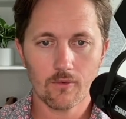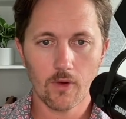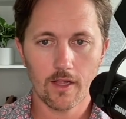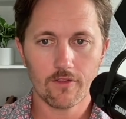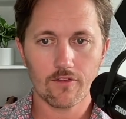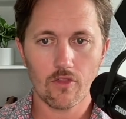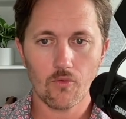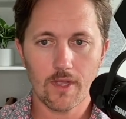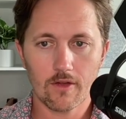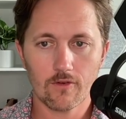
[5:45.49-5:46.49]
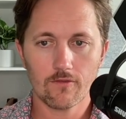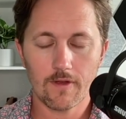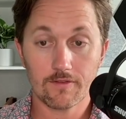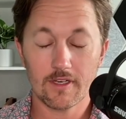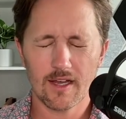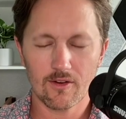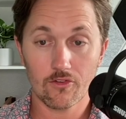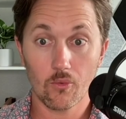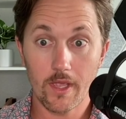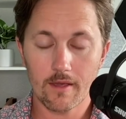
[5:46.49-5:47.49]
runs $350
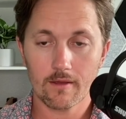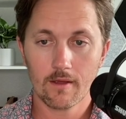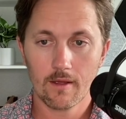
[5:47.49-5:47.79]
a week,